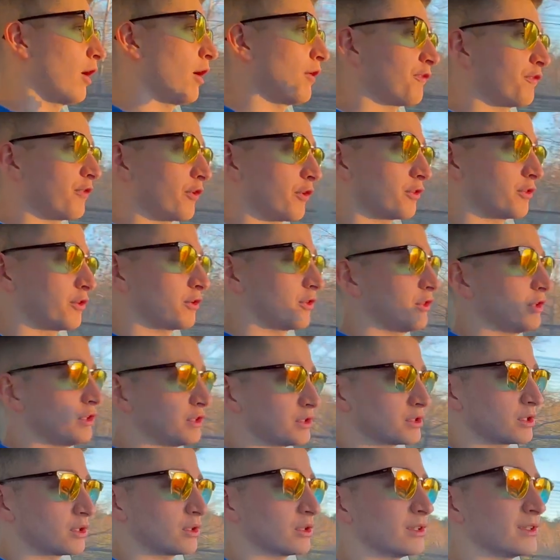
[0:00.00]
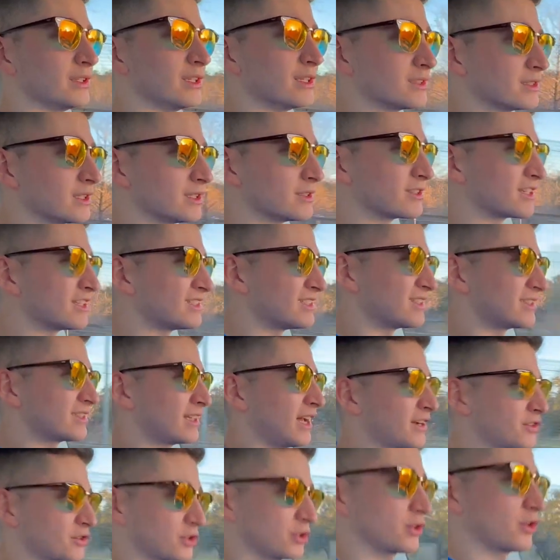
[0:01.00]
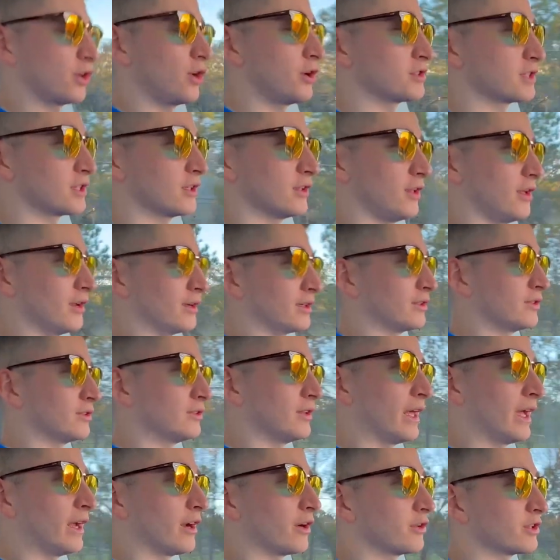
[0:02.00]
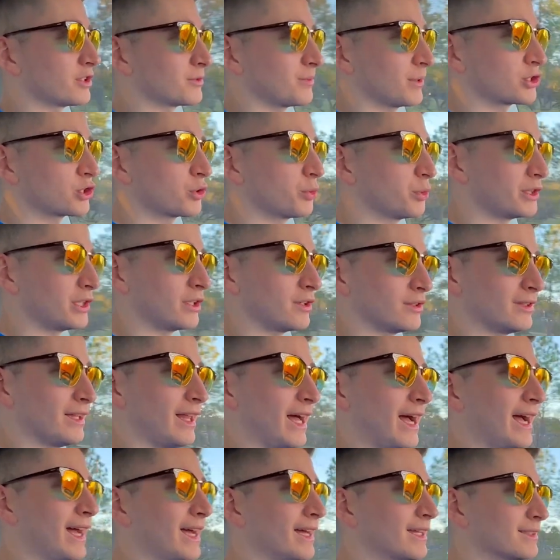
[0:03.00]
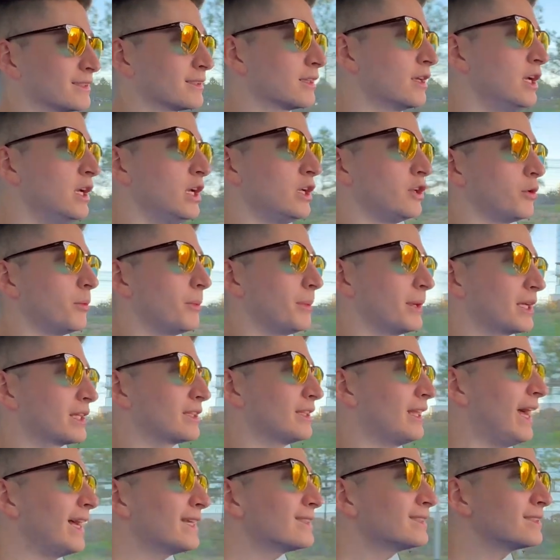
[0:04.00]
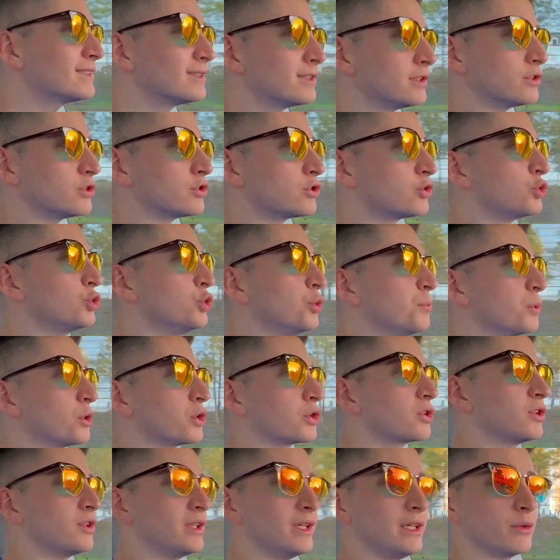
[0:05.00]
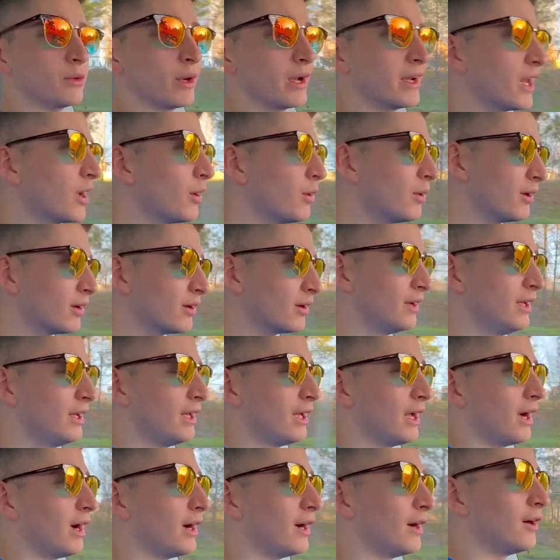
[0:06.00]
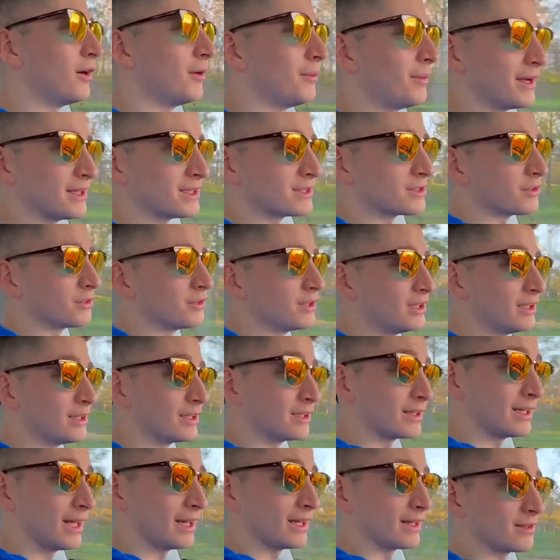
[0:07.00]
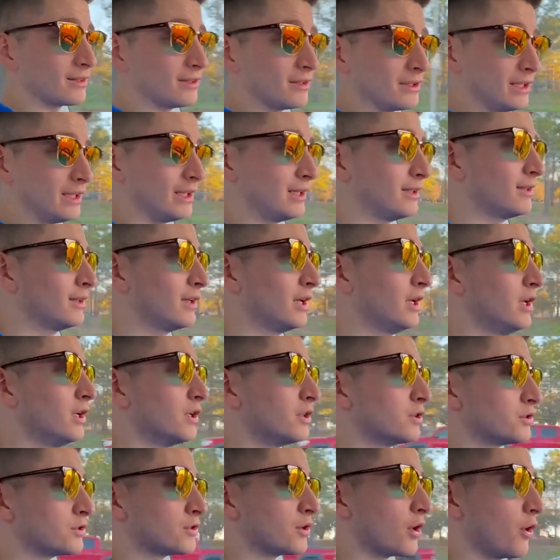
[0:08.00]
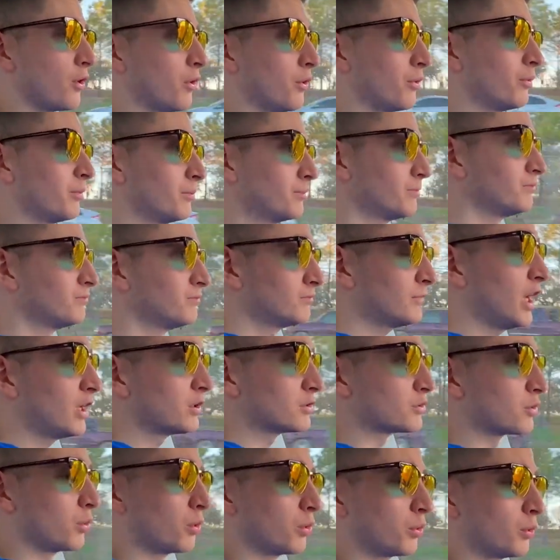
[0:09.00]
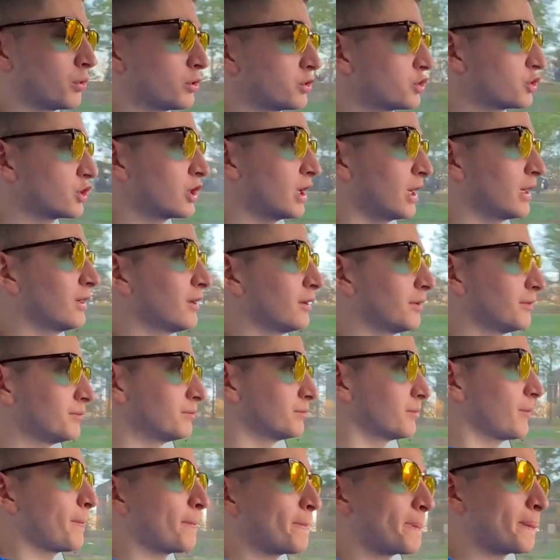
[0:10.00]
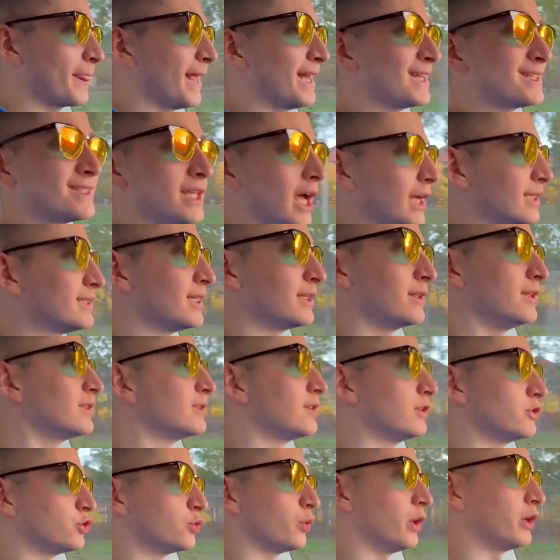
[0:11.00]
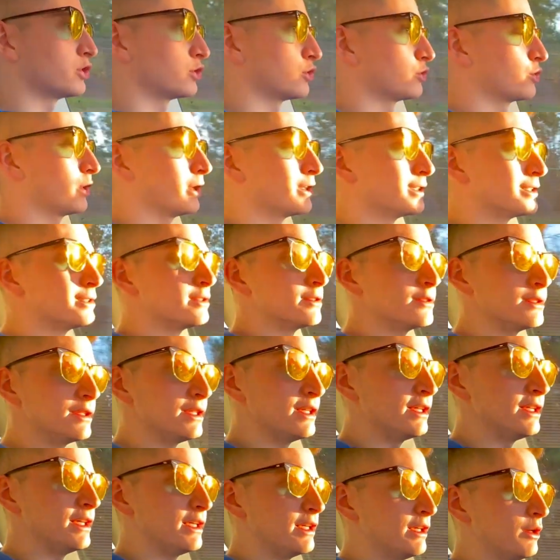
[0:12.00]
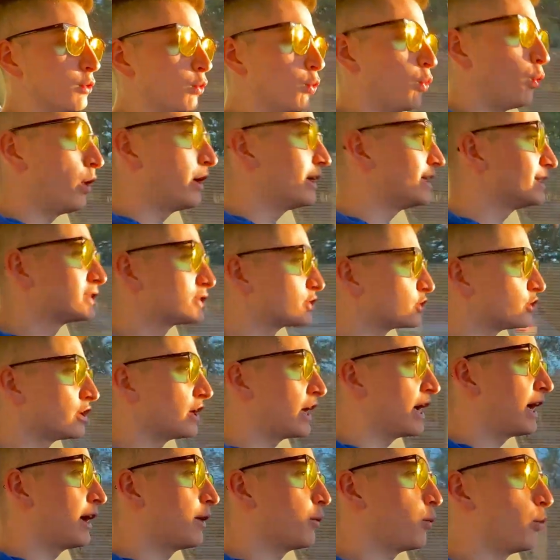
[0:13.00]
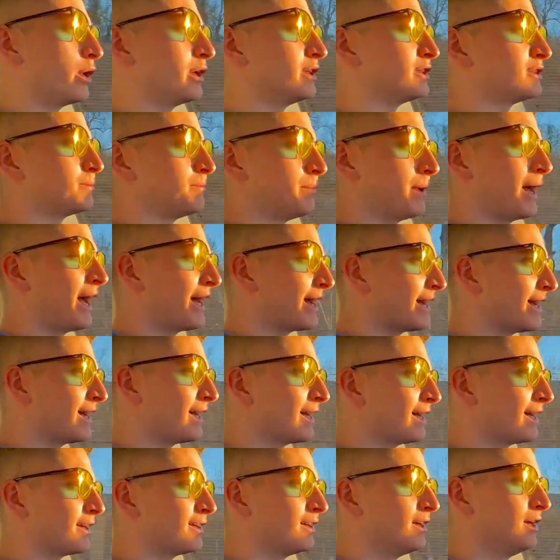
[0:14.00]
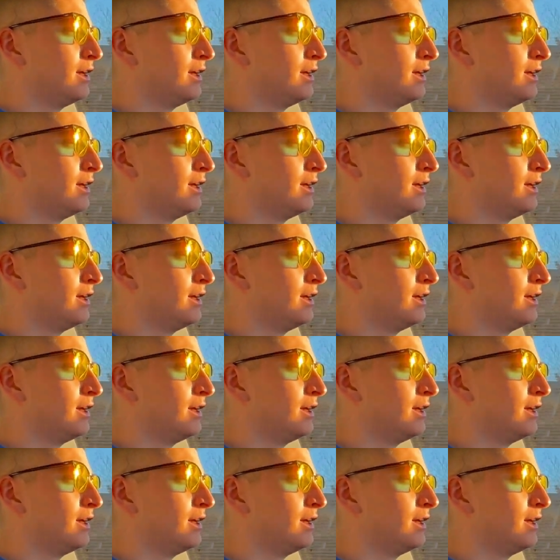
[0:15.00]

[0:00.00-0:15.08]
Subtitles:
further than a certain distance because it's actually causing a lot of glare, especially with the glass. But my glass isn't super clean right now. I still need to get it clean. So yeah, so we're just kind of assessing the situation, trying to see what it's good at, what it's bad at.